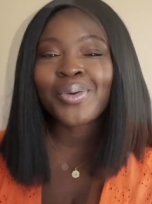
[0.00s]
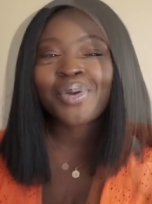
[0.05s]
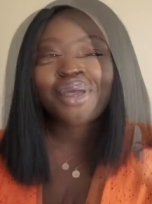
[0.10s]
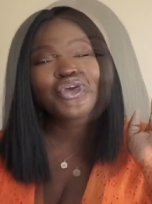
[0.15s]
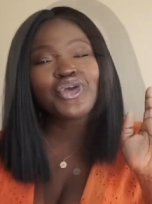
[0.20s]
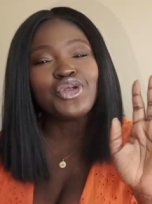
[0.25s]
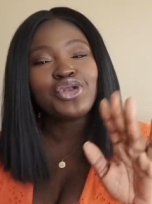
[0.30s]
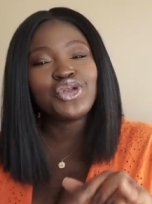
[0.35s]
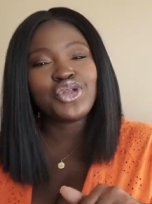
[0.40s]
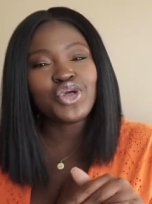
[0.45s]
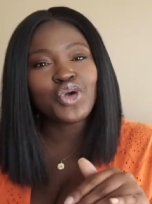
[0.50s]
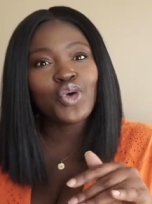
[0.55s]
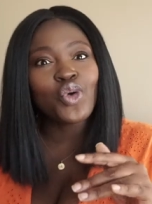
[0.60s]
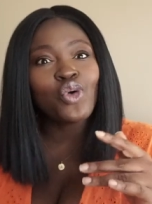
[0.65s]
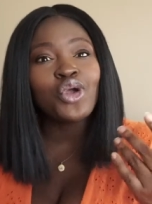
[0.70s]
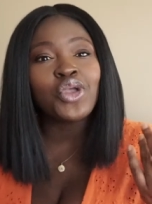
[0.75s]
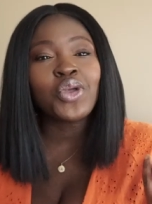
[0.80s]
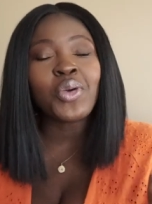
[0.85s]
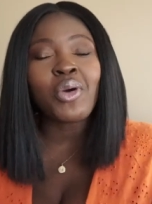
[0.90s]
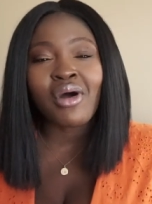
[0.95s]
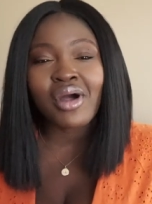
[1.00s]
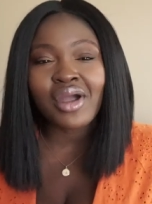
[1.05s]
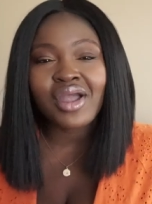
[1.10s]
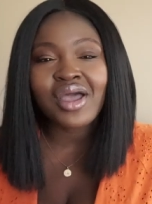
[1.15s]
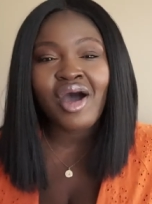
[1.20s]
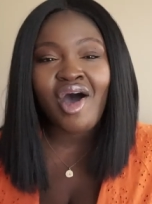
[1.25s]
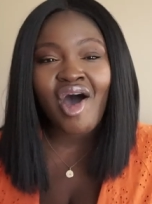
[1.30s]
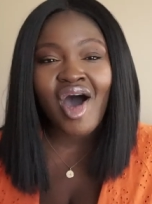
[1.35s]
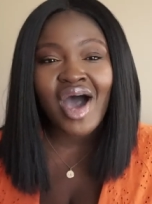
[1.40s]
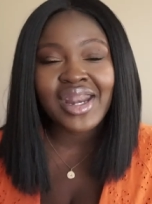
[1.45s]
If you're new or you aren't
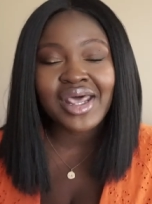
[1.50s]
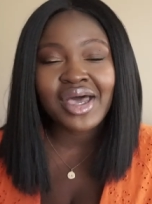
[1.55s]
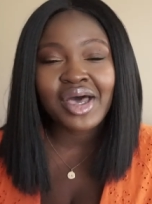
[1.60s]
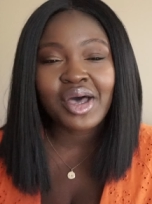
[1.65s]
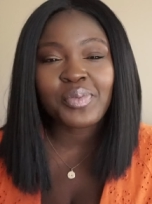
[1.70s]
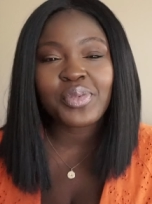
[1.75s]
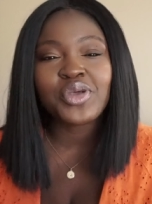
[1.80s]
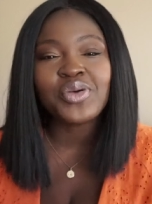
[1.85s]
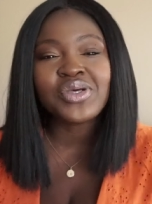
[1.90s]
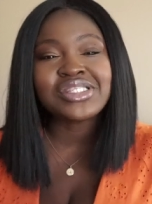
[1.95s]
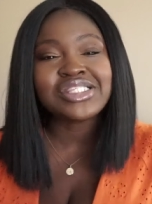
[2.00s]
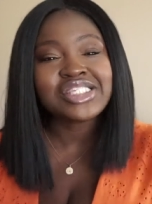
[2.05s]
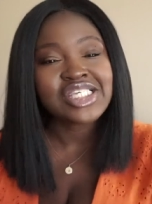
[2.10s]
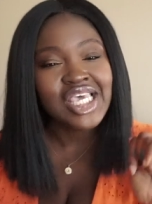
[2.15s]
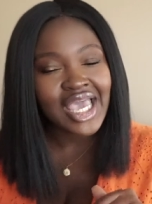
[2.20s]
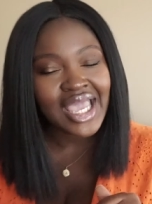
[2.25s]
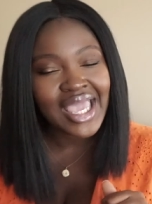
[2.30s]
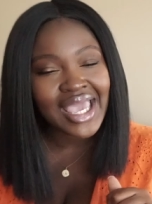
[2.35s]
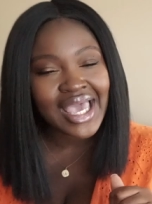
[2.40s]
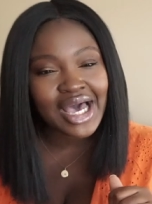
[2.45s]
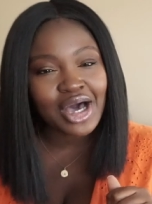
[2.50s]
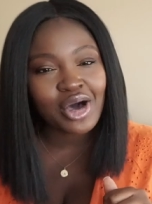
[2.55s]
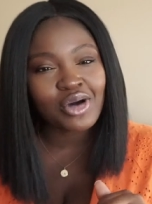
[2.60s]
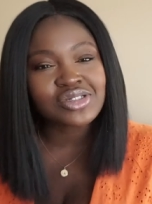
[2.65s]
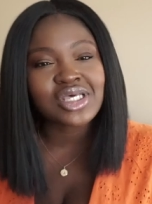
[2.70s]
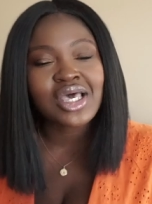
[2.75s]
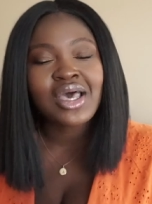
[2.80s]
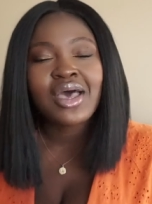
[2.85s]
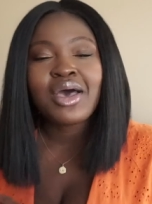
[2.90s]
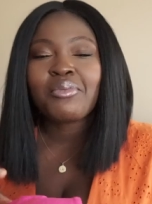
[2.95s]
caught up, you can check
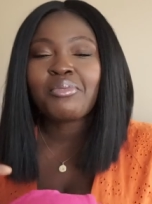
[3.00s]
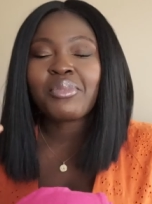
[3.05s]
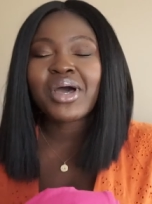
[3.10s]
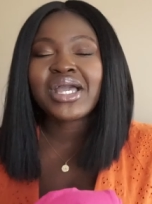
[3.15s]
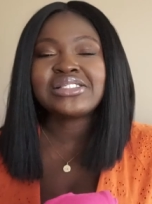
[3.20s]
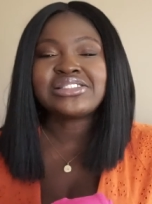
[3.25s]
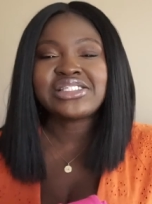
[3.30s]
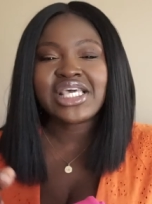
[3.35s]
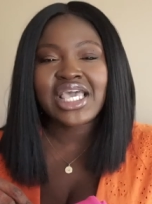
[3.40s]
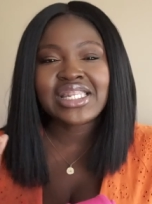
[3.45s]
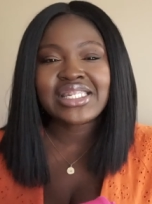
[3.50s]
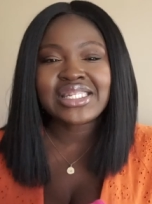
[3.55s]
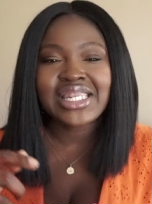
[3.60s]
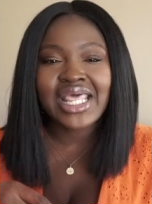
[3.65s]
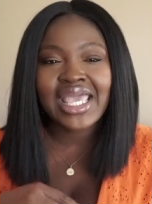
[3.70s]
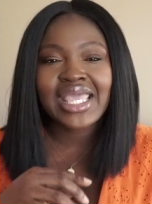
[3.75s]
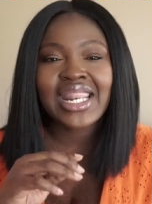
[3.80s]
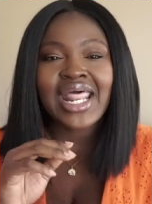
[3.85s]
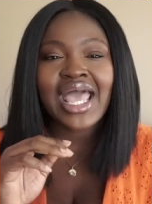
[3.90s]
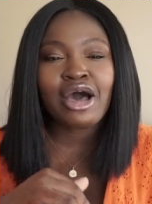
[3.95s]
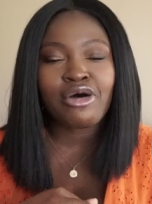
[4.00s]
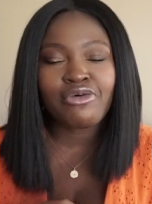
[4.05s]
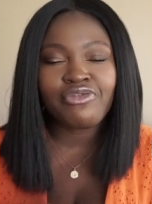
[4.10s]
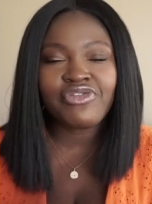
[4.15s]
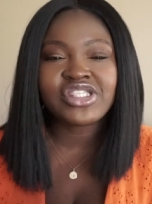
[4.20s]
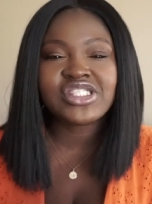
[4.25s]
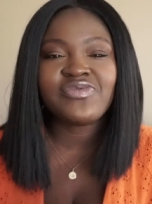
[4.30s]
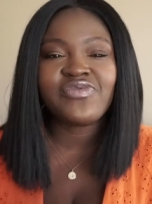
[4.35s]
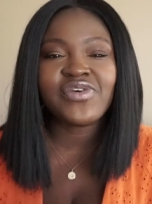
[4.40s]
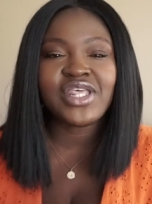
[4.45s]
out my date night
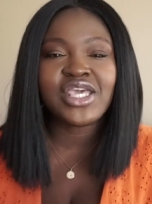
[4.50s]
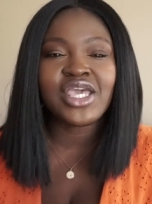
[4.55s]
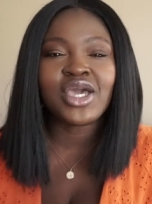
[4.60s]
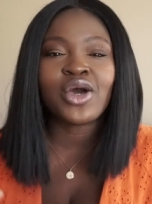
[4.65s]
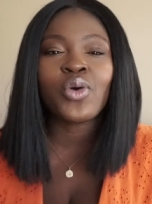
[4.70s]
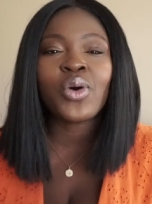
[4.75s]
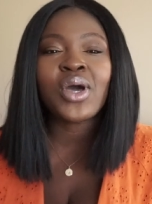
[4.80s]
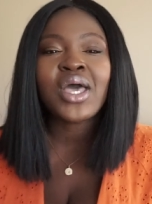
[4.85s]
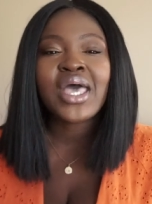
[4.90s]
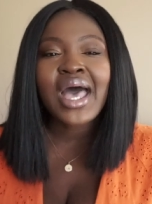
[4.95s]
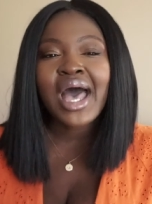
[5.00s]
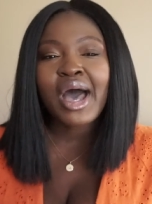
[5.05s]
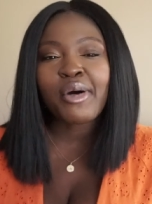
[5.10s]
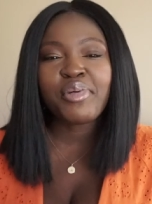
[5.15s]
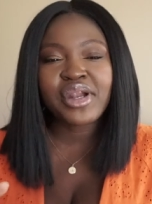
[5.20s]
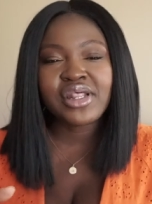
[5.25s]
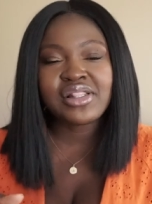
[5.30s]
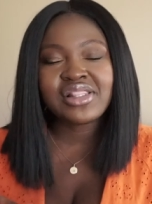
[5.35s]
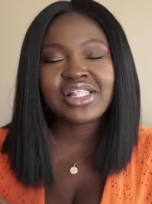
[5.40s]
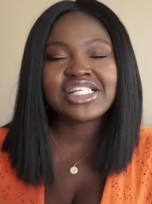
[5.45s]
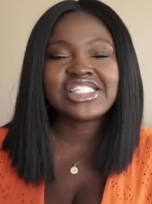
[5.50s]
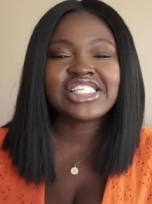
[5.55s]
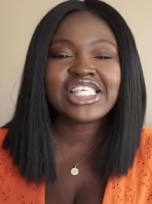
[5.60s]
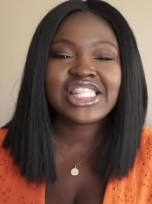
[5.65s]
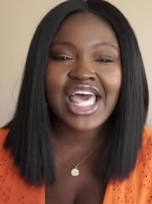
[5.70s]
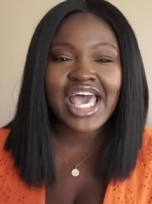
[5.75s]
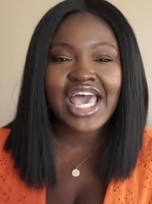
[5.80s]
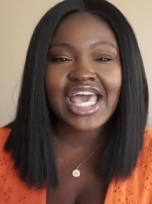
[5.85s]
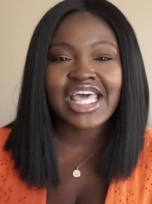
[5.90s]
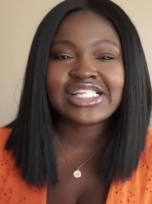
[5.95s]
outfits video. I'll put a link to
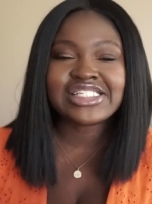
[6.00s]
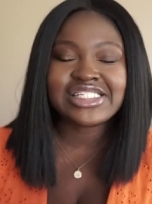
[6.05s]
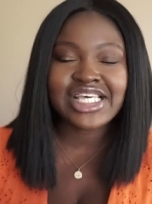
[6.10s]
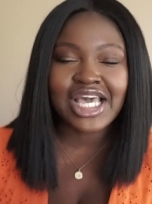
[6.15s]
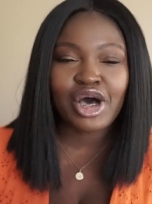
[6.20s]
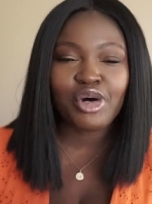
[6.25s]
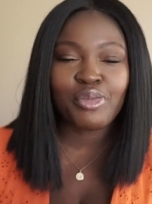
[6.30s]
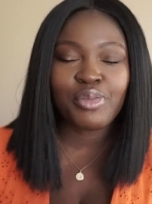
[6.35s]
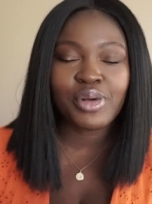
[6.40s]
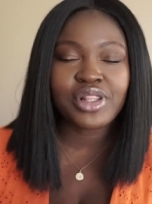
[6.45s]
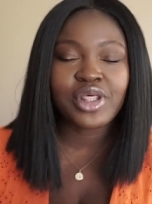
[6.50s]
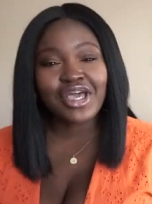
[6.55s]
that down below.